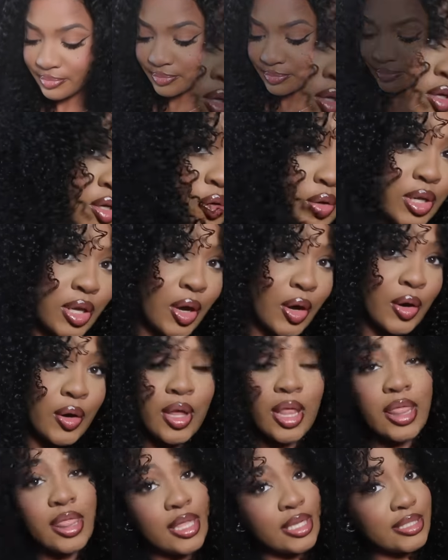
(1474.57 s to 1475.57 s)
So
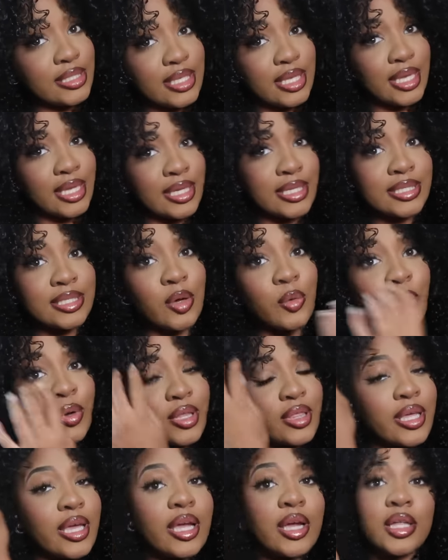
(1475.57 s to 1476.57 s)
y'all, this is
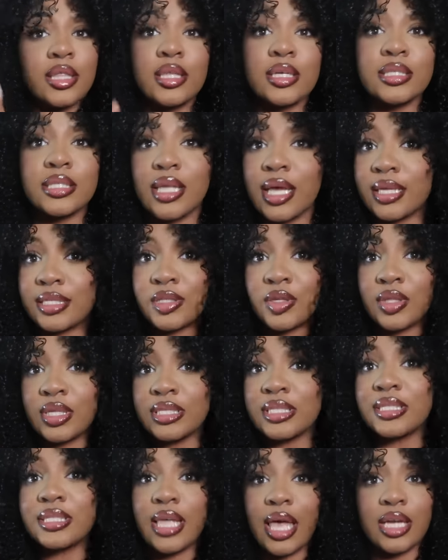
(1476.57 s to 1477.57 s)
what the hair looks like. So
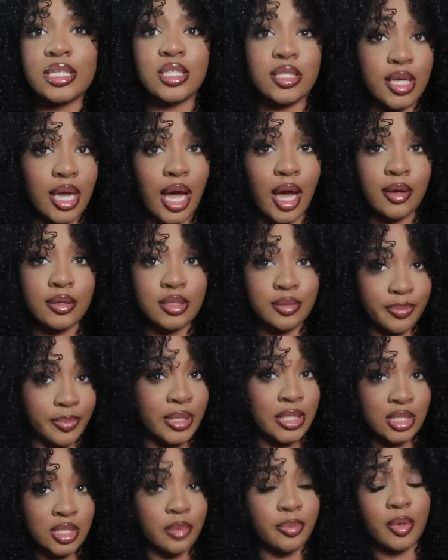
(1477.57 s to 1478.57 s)
this is actually how it's
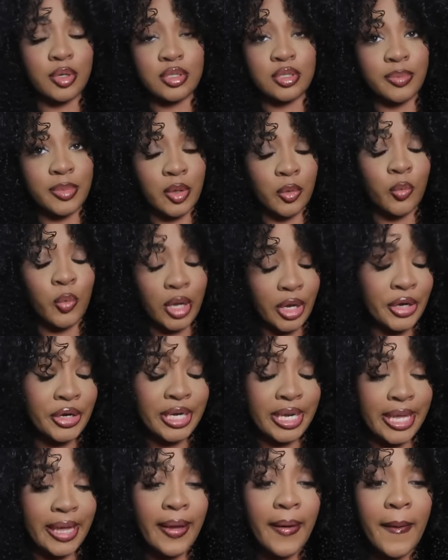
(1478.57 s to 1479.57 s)
been supposed to be
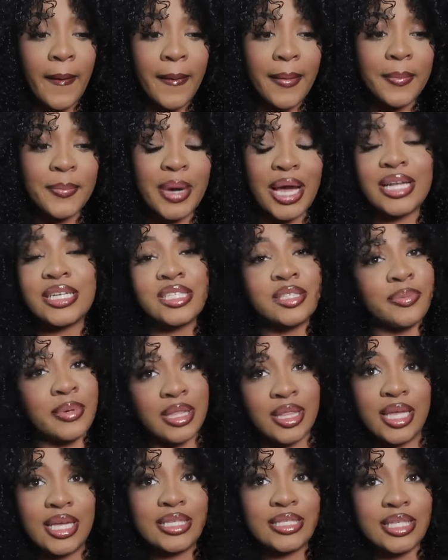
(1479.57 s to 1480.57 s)
wearing it, but I just
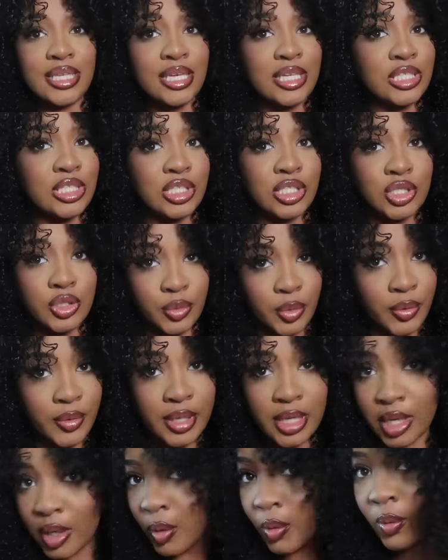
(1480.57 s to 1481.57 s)
been lazy and just
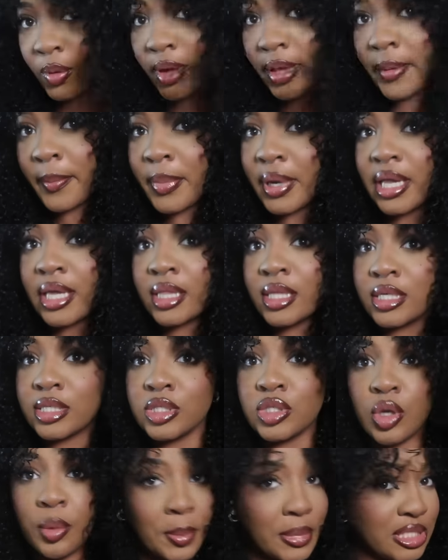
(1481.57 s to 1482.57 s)
throwing it on. But it
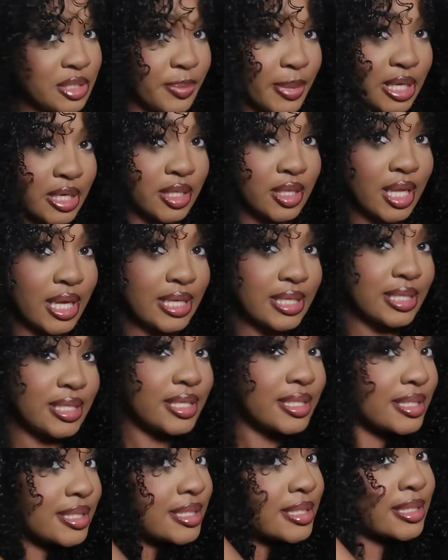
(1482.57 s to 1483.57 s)
looks so much better like
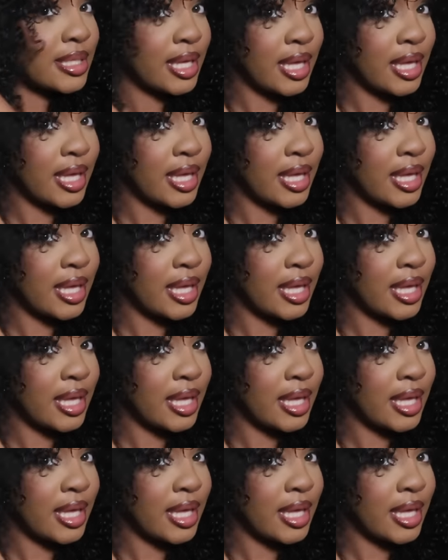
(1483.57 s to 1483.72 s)
this.